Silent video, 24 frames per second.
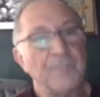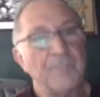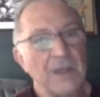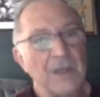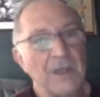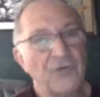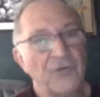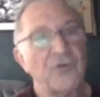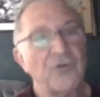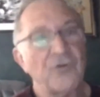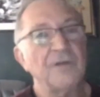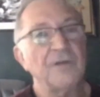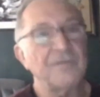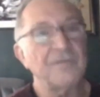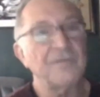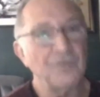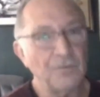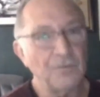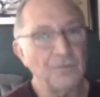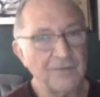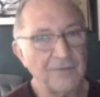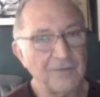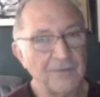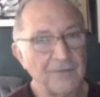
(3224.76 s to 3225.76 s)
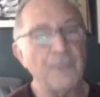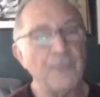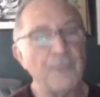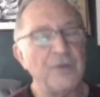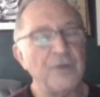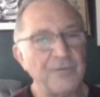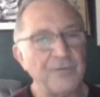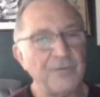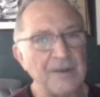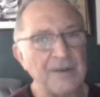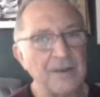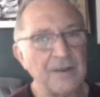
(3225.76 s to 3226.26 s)
trying to get rid
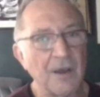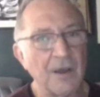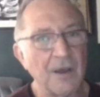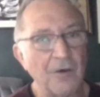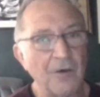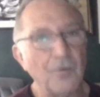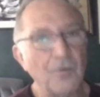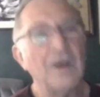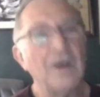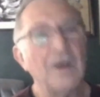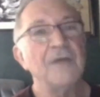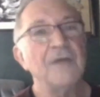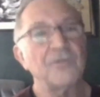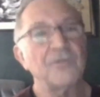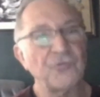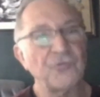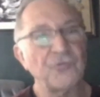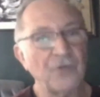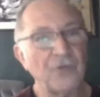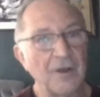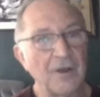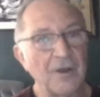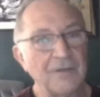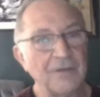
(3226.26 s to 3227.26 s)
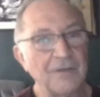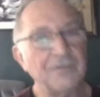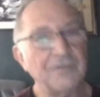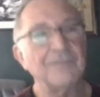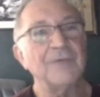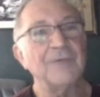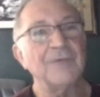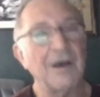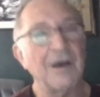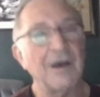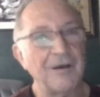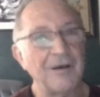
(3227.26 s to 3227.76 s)
of ego, to try and
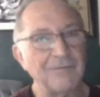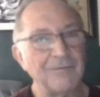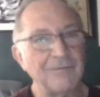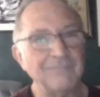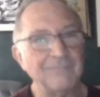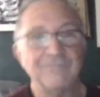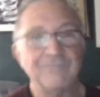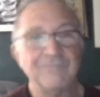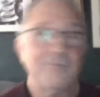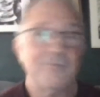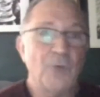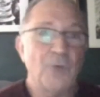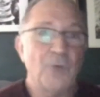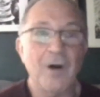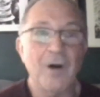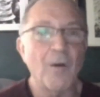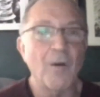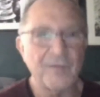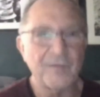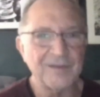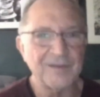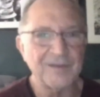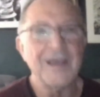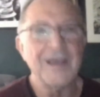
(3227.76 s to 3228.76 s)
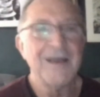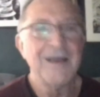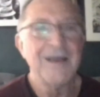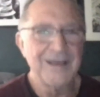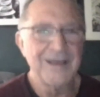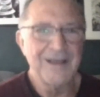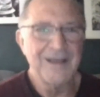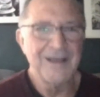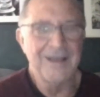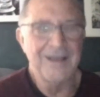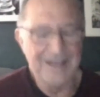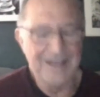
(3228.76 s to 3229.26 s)
obviously
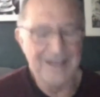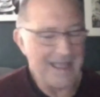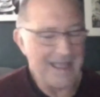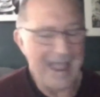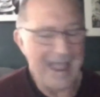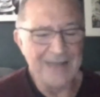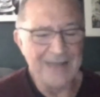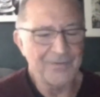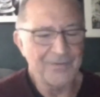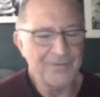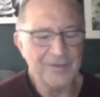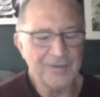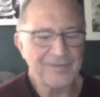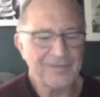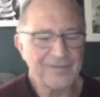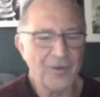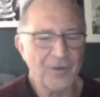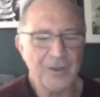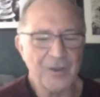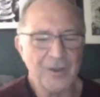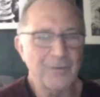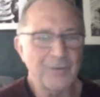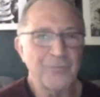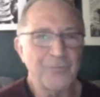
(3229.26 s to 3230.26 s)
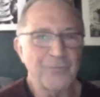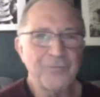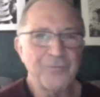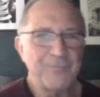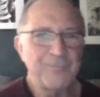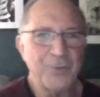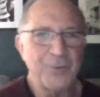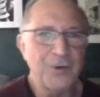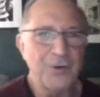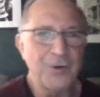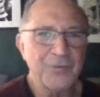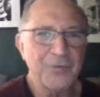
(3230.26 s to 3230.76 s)
end the cycle of
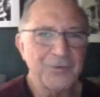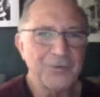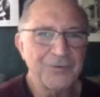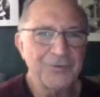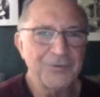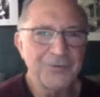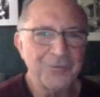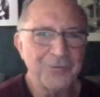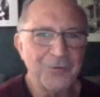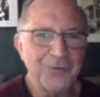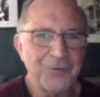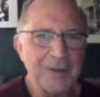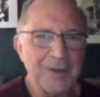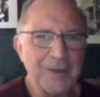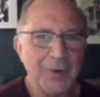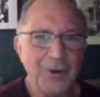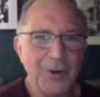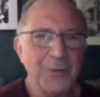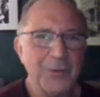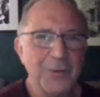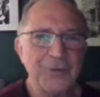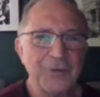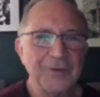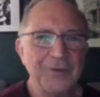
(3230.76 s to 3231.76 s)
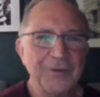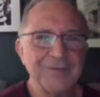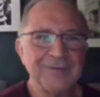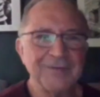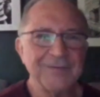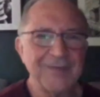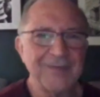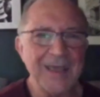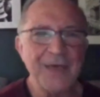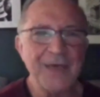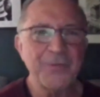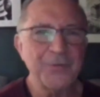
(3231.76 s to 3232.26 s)
birth and rebirth and
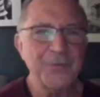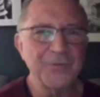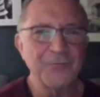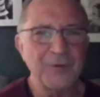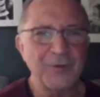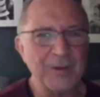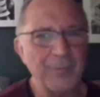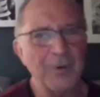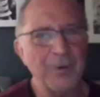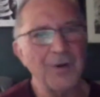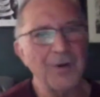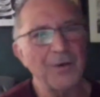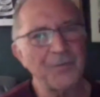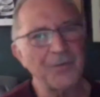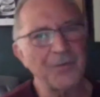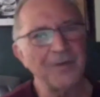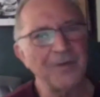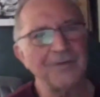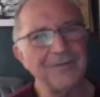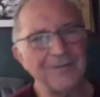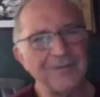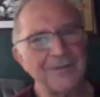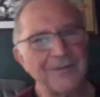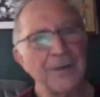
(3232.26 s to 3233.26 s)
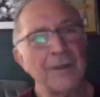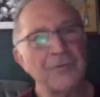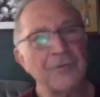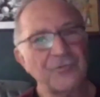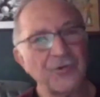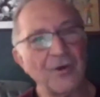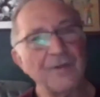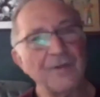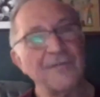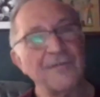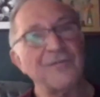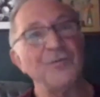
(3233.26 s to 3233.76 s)
death and rebirth, and
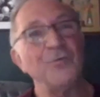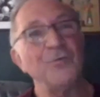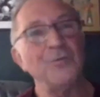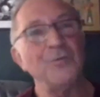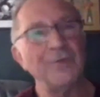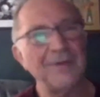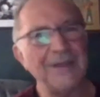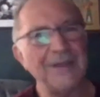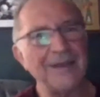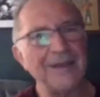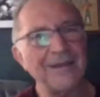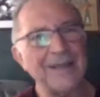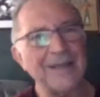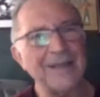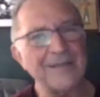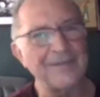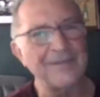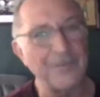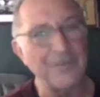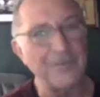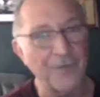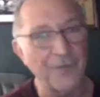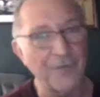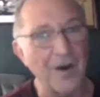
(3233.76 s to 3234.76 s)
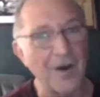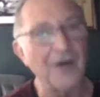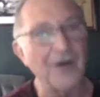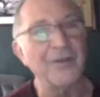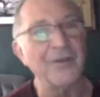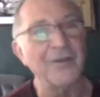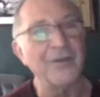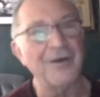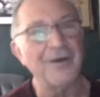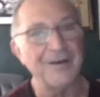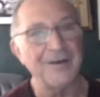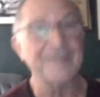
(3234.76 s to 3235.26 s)
trying to get to
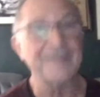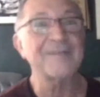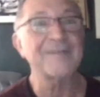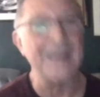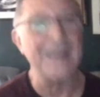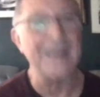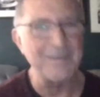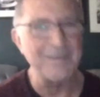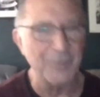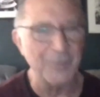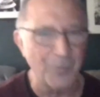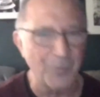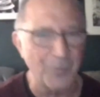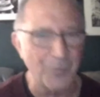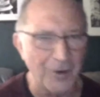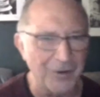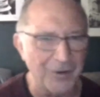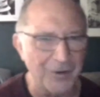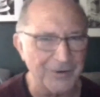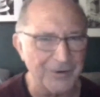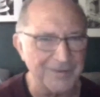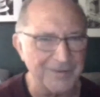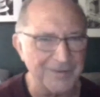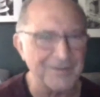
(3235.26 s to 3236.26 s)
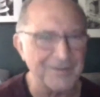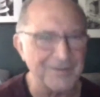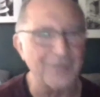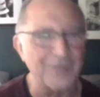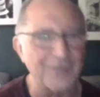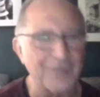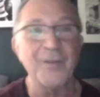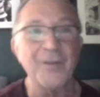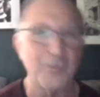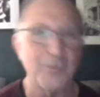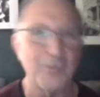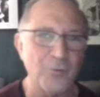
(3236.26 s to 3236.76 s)
nirvana and escape the world and stuff like
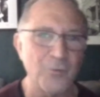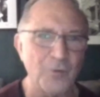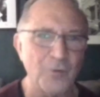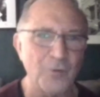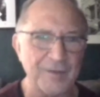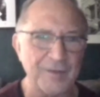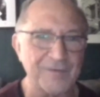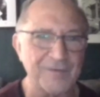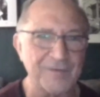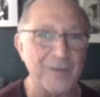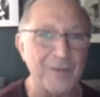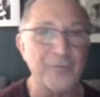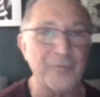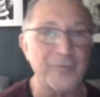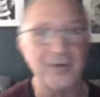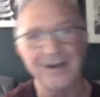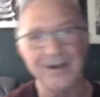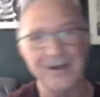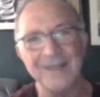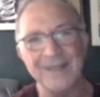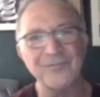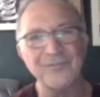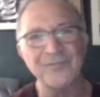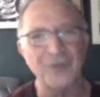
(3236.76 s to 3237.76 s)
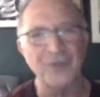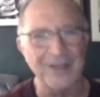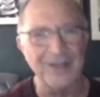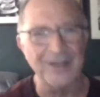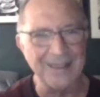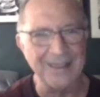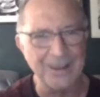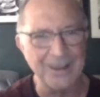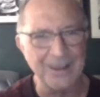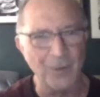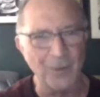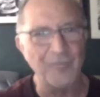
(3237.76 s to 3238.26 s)
that. The world is suffering. Let's try and
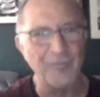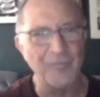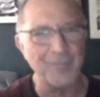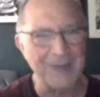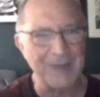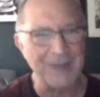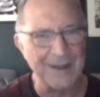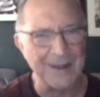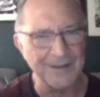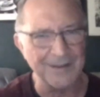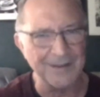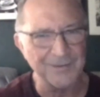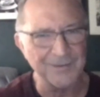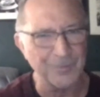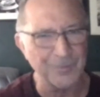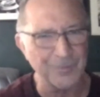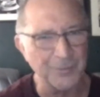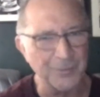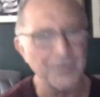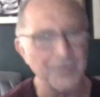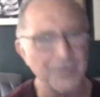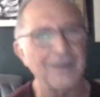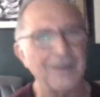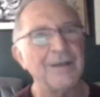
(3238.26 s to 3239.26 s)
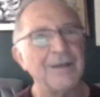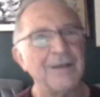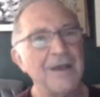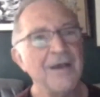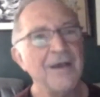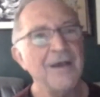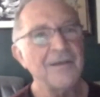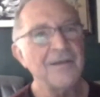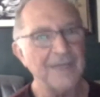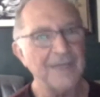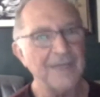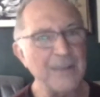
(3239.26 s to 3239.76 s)
get off the planet, sort of thing.
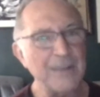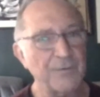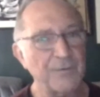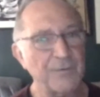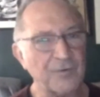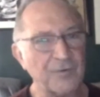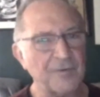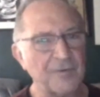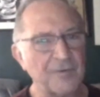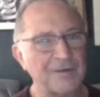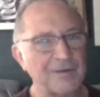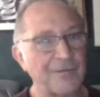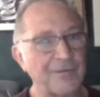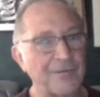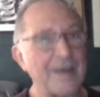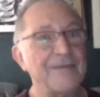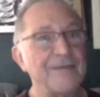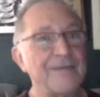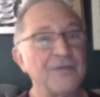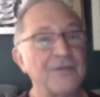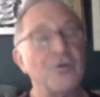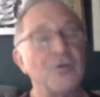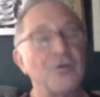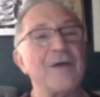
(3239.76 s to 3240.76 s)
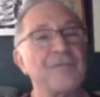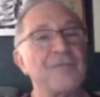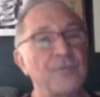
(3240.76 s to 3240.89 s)
So he was critical of that. He said, you have to